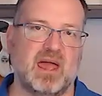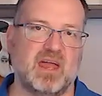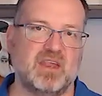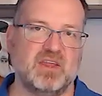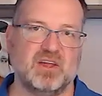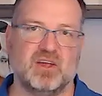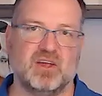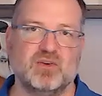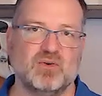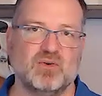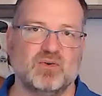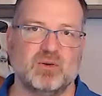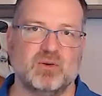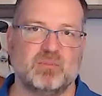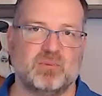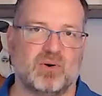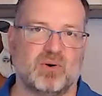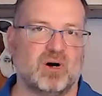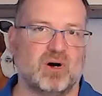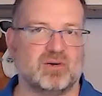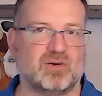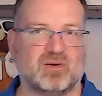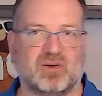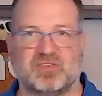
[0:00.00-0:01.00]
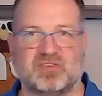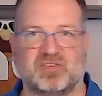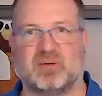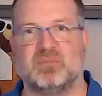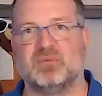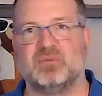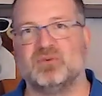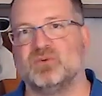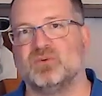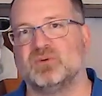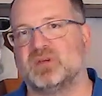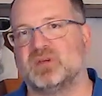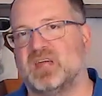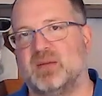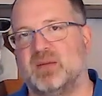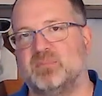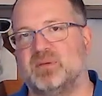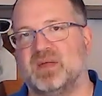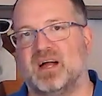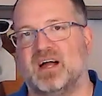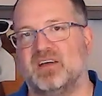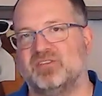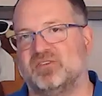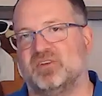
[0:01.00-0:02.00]
adding a new report or some new
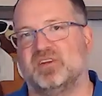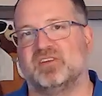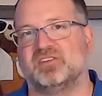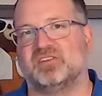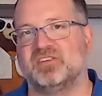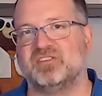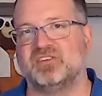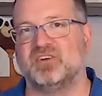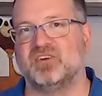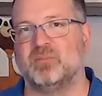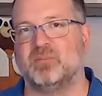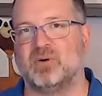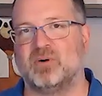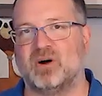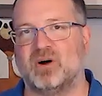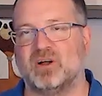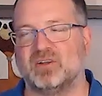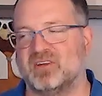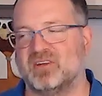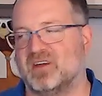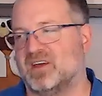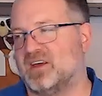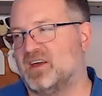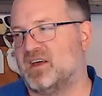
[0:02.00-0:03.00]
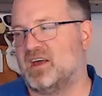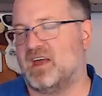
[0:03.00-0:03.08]
KPIs to an existing report